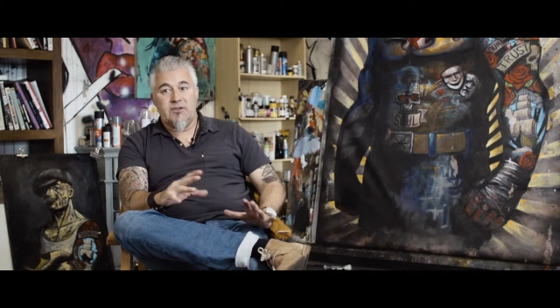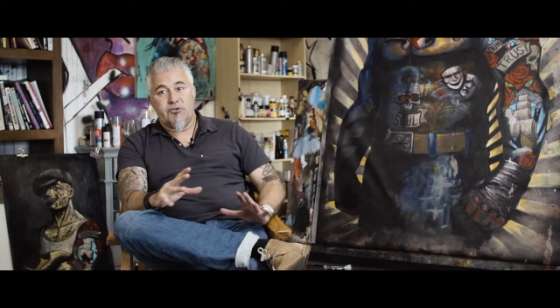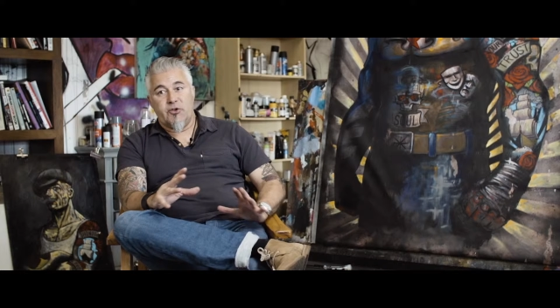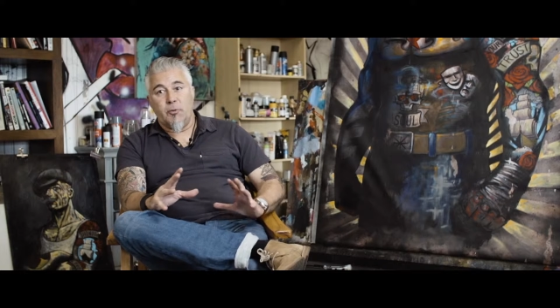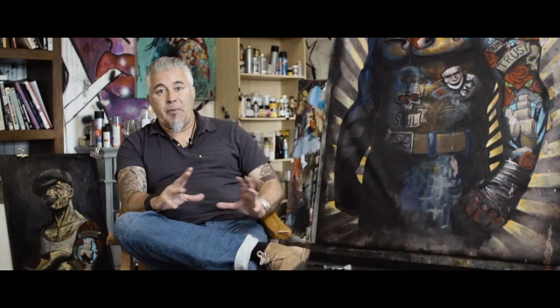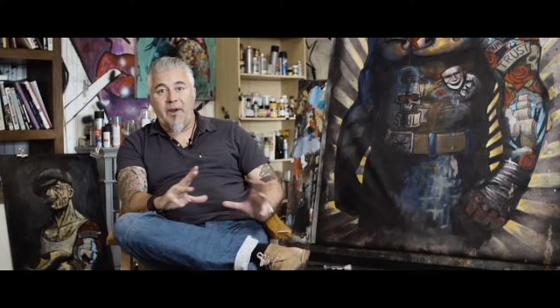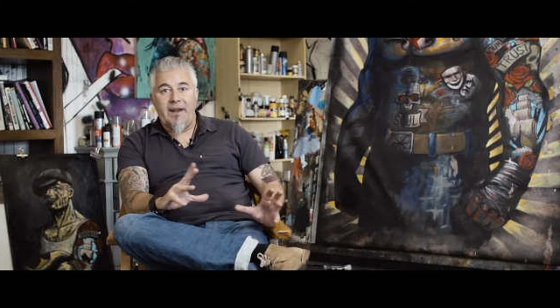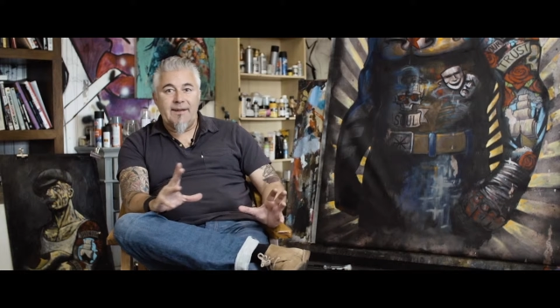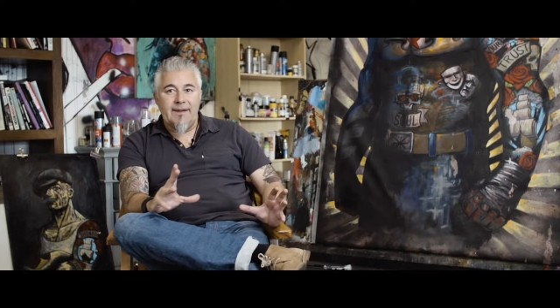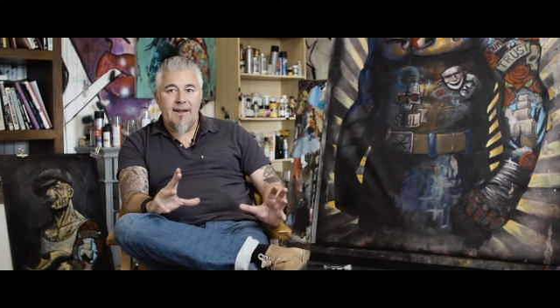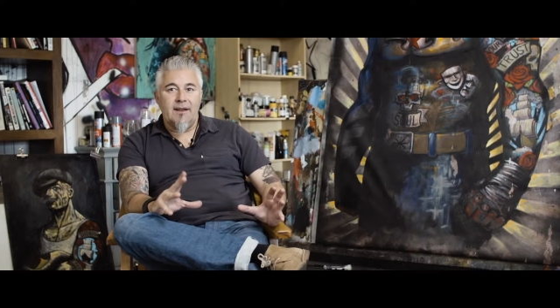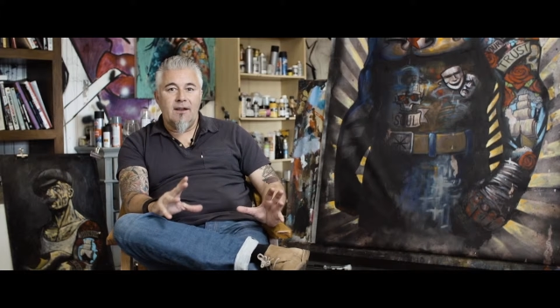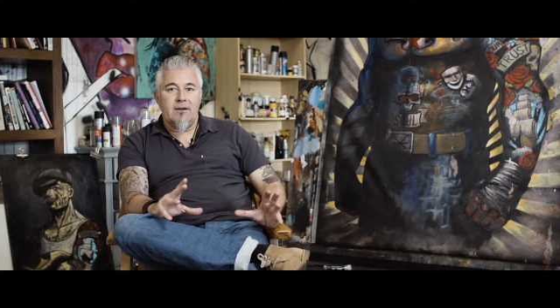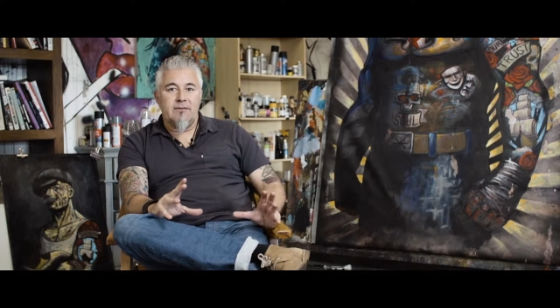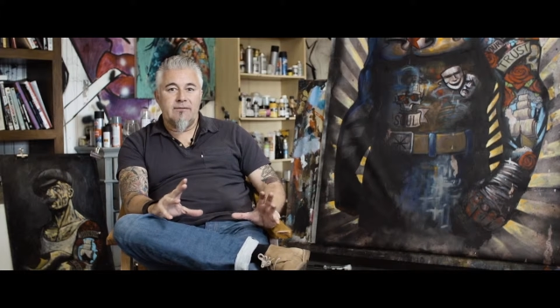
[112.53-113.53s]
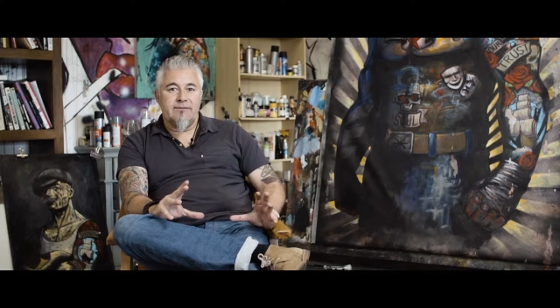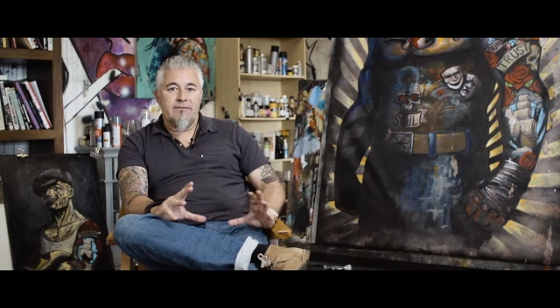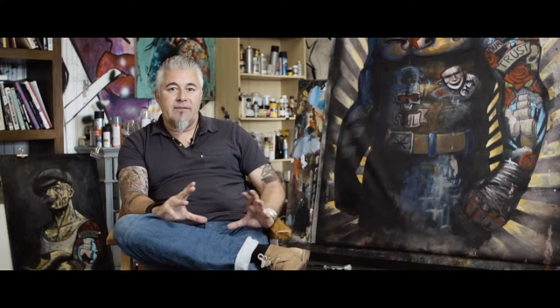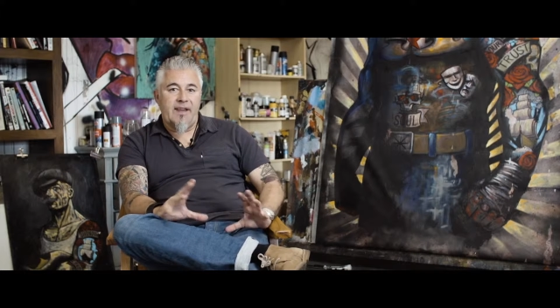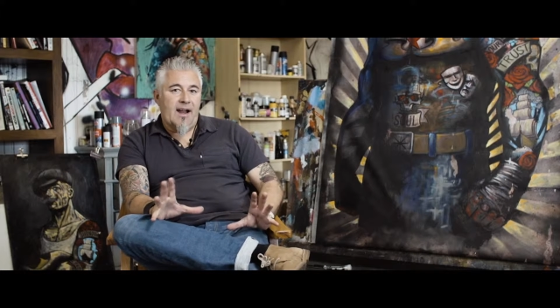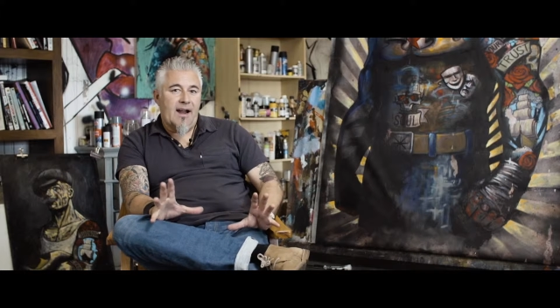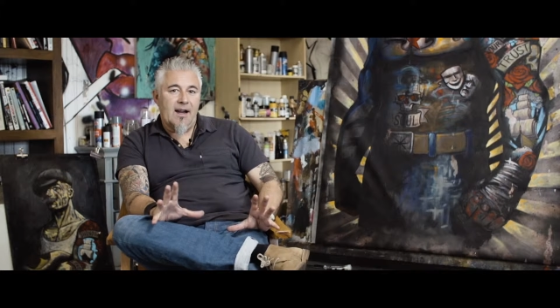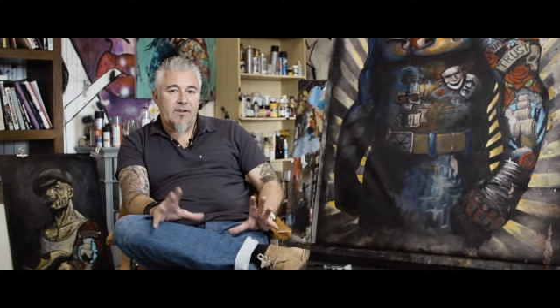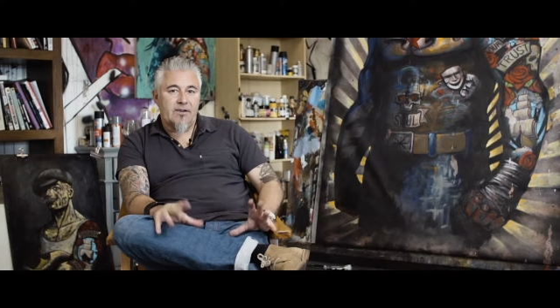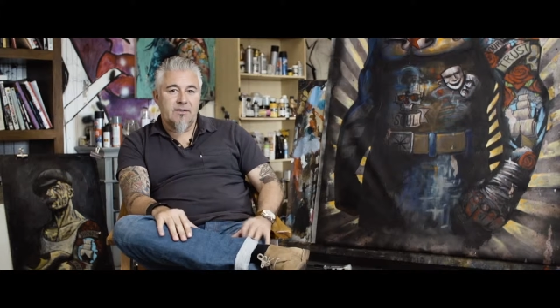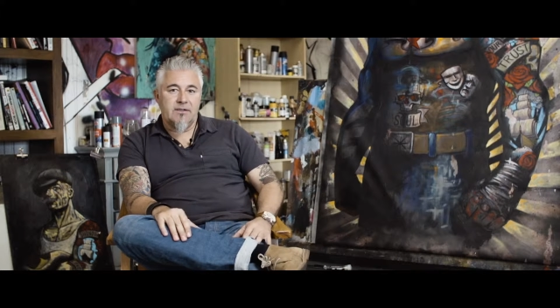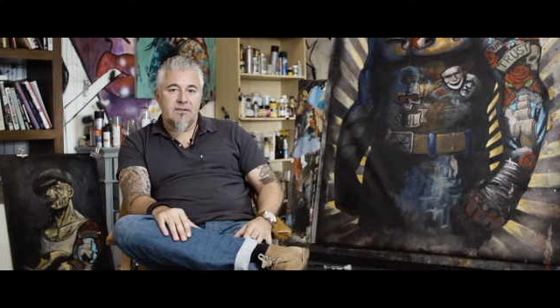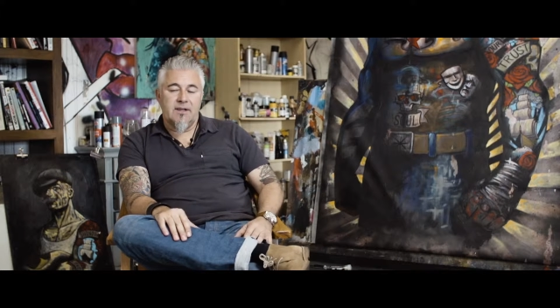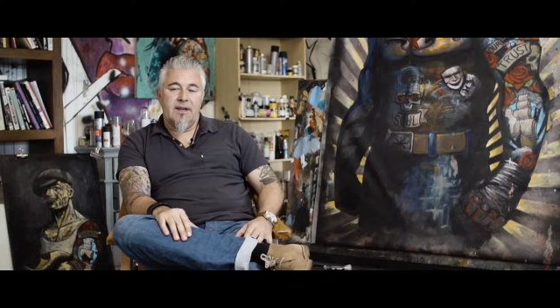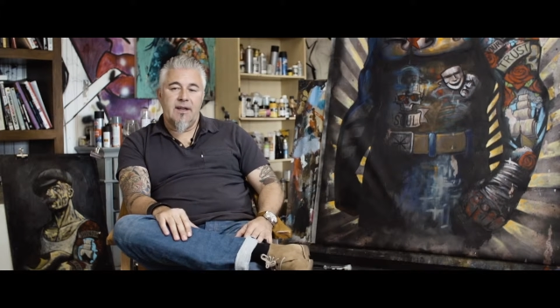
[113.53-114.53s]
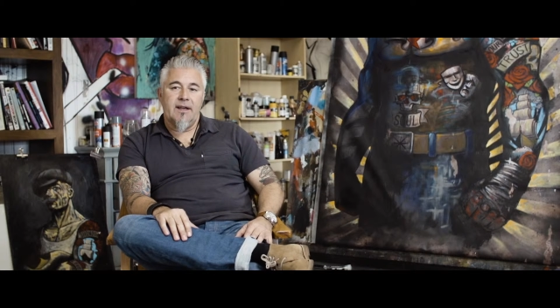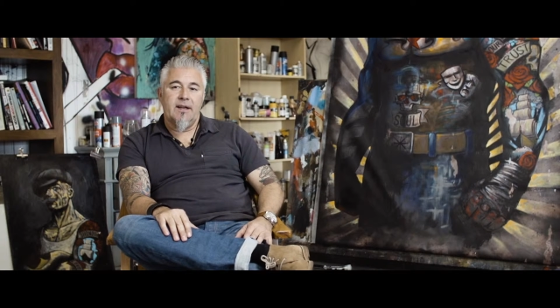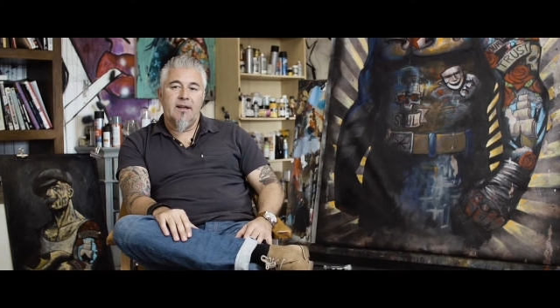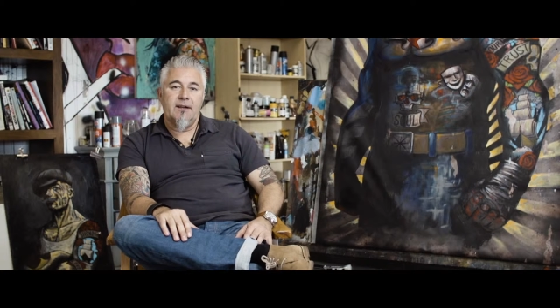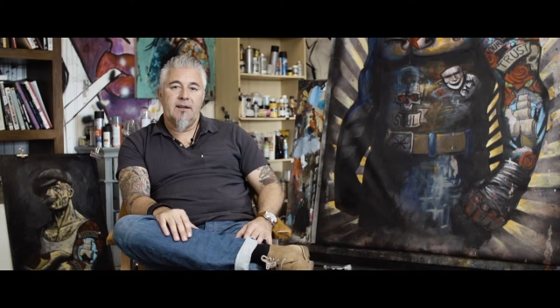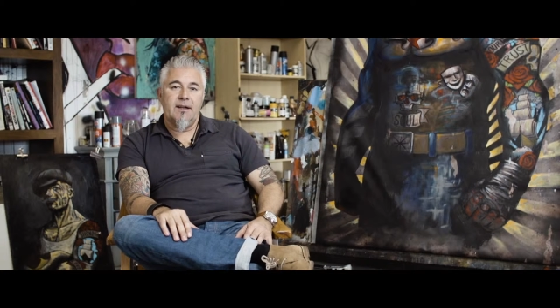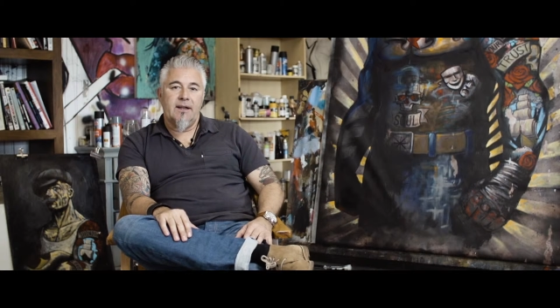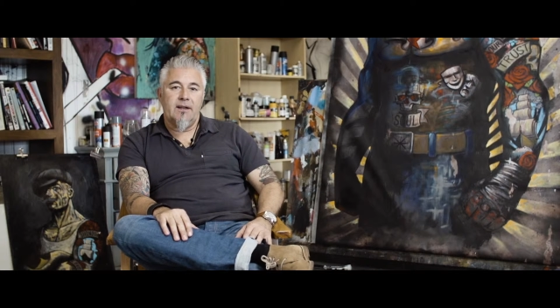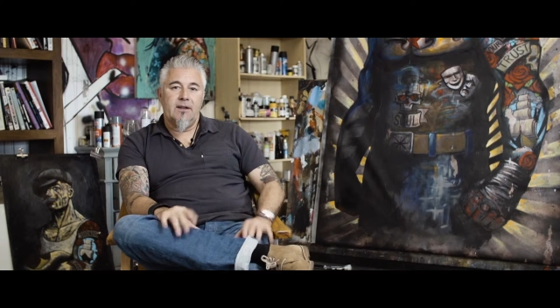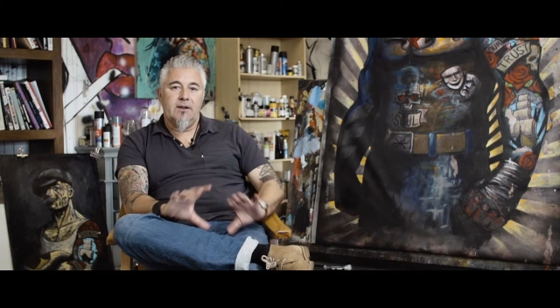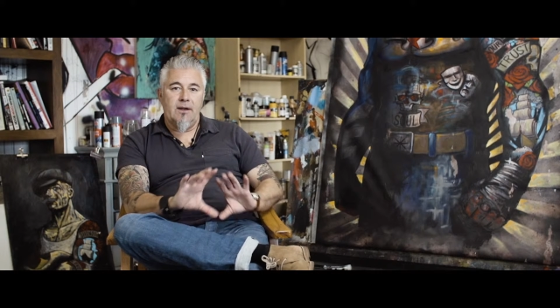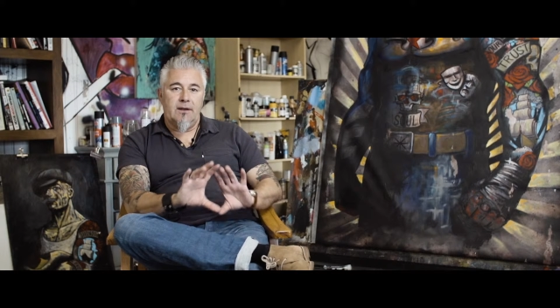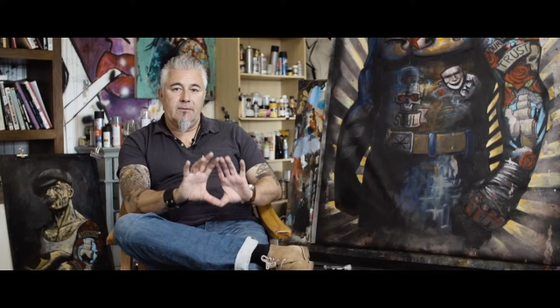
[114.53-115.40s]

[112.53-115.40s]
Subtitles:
stroke painting of characters, like a